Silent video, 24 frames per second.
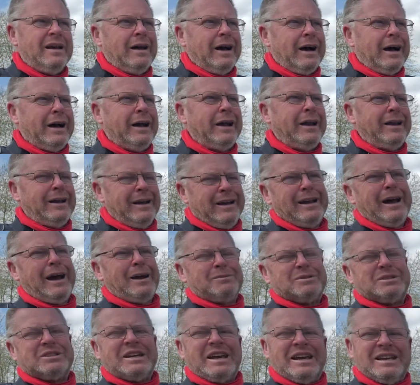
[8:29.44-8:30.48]
And I
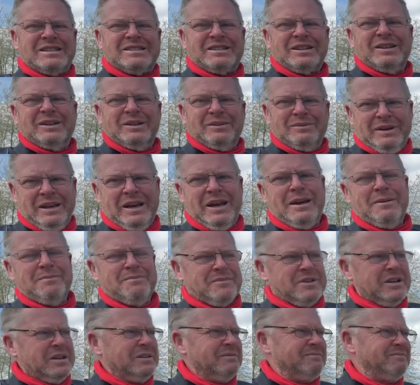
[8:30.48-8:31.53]
was saying to him
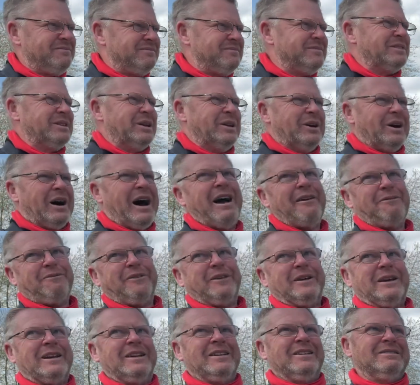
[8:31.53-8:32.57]
that, you know, I
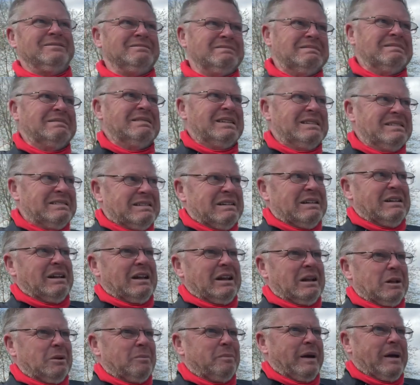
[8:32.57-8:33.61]
feel that they're a
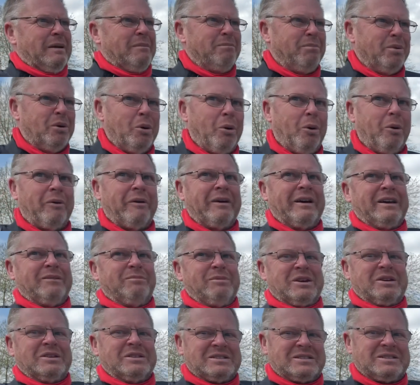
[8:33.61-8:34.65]
little bit boring
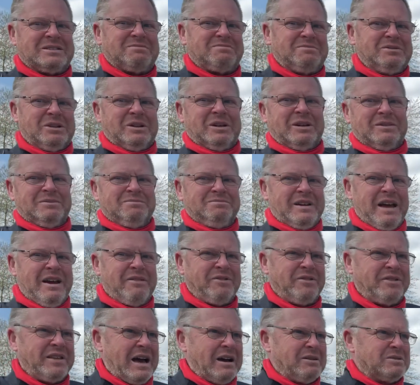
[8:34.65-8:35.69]
because, you know, every
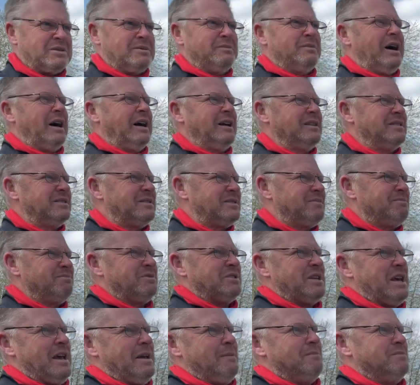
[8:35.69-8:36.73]
1,000 miles,
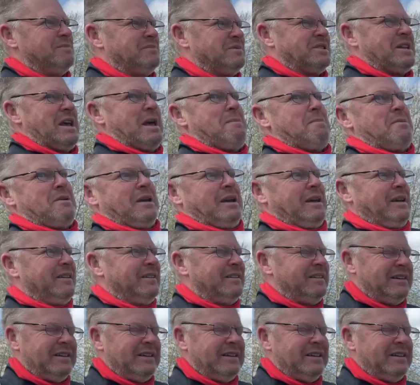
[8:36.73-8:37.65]
same thing.